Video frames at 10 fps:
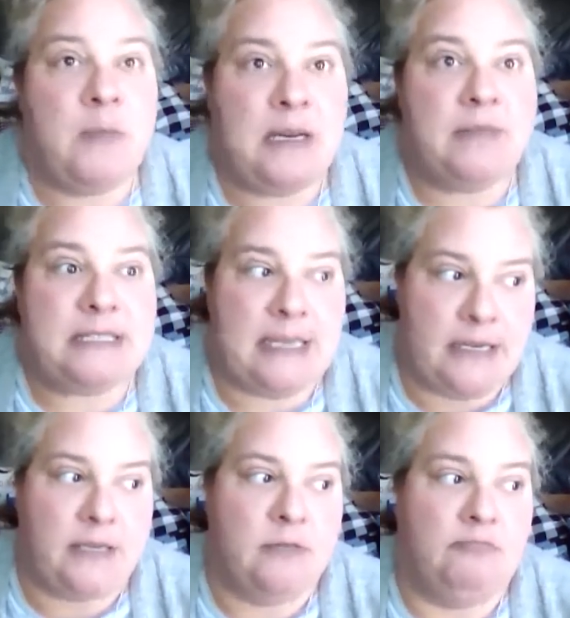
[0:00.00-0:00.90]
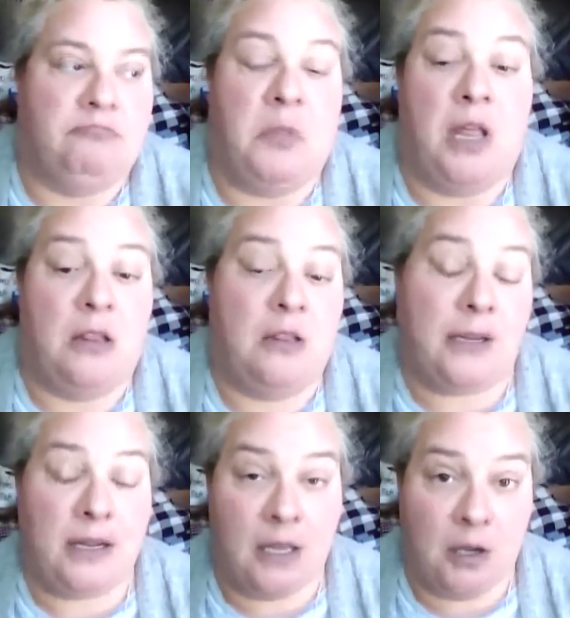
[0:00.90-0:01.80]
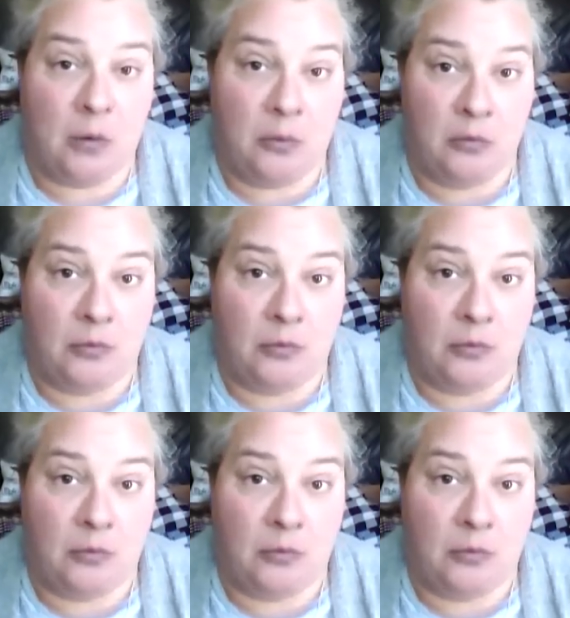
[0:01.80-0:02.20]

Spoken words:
made a mistake. Let it go.